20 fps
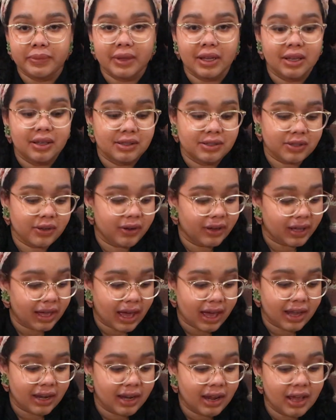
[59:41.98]
So
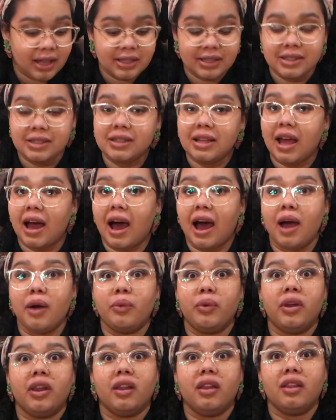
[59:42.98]
again, I
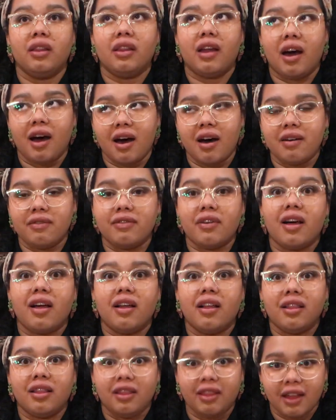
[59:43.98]
would
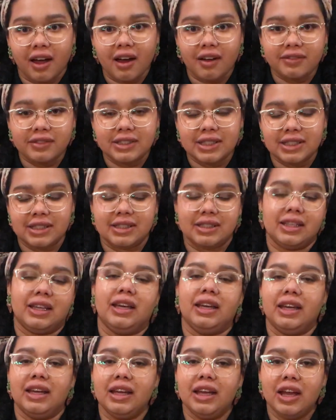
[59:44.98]
love to
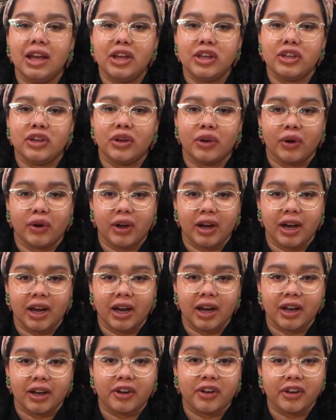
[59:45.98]
see
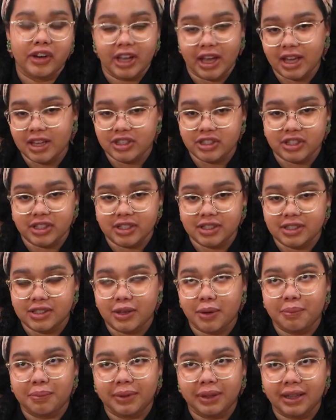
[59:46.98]
your creations,
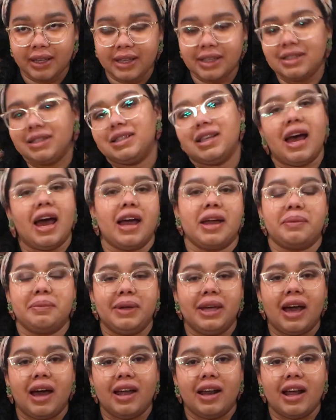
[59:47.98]
so please tag
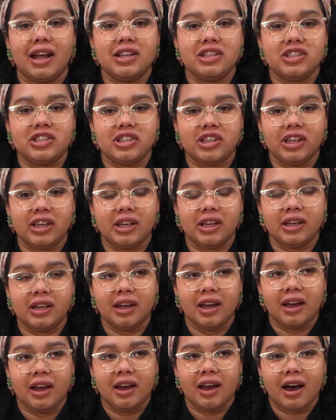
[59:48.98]
me on IG
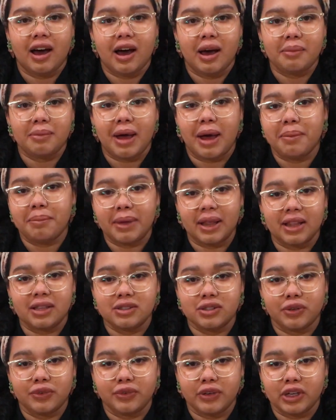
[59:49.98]
at Bella
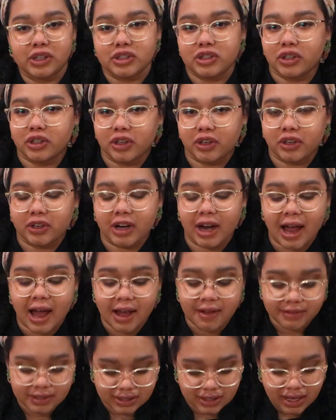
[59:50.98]
Sophia Sugar
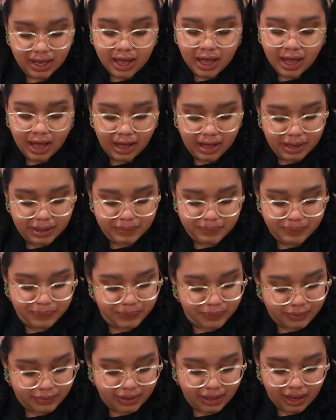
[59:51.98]
Crafts.
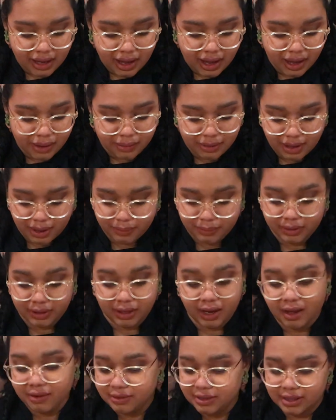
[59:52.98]
I would
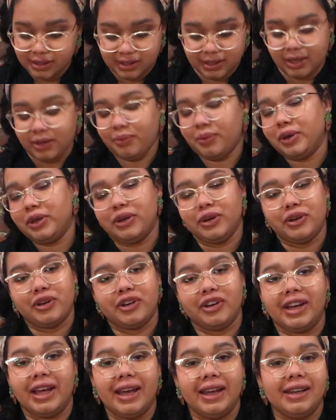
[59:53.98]
love to see what you
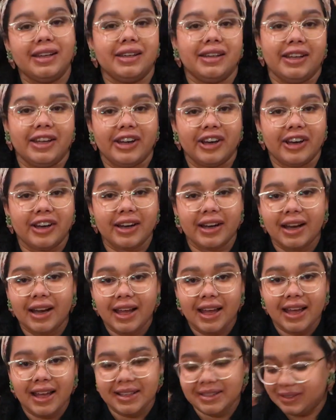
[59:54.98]
created here.
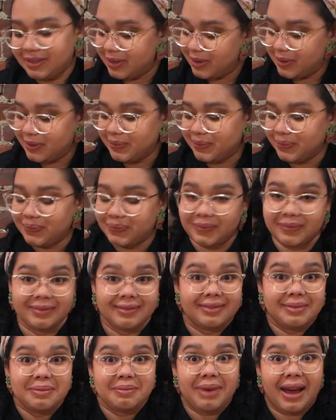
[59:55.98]
So
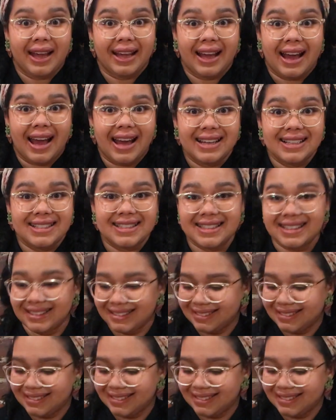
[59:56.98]
bye guys.